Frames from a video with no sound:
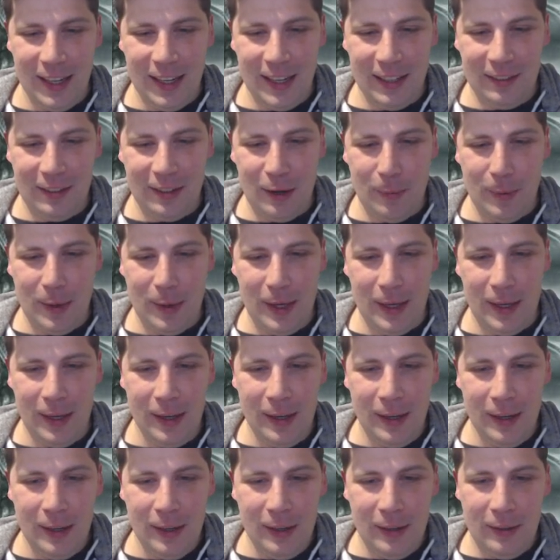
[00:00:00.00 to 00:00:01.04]
So many.
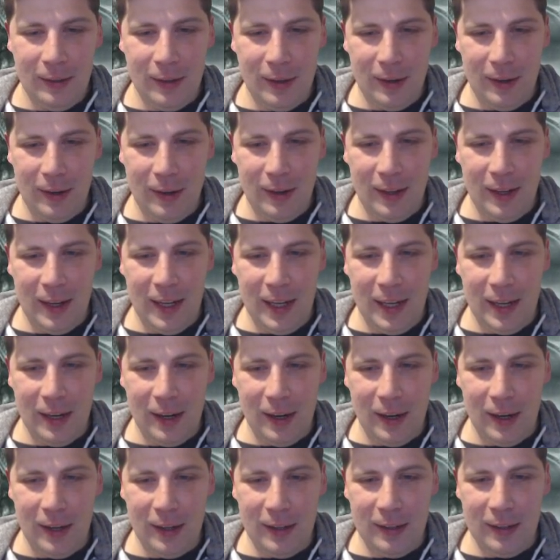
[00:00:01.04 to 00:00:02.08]
So there you
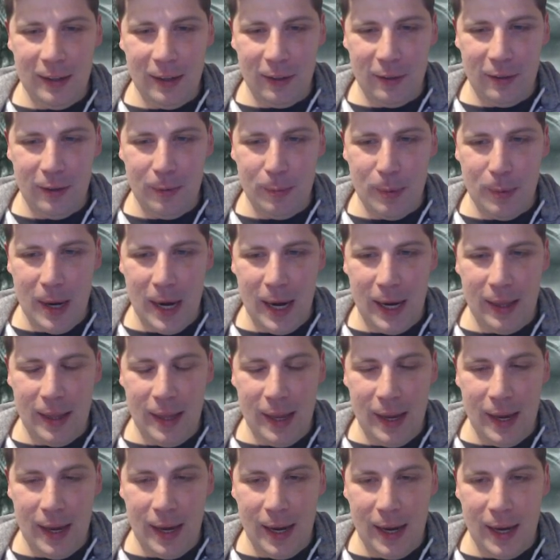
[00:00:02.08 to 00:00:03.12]
go. Not too bad
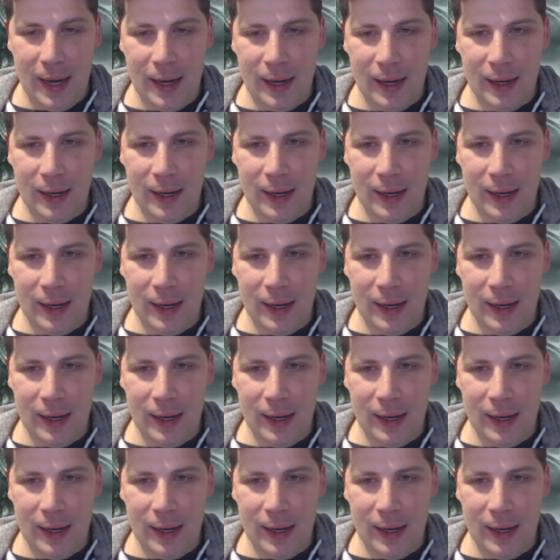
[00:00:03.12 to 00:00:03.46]
there.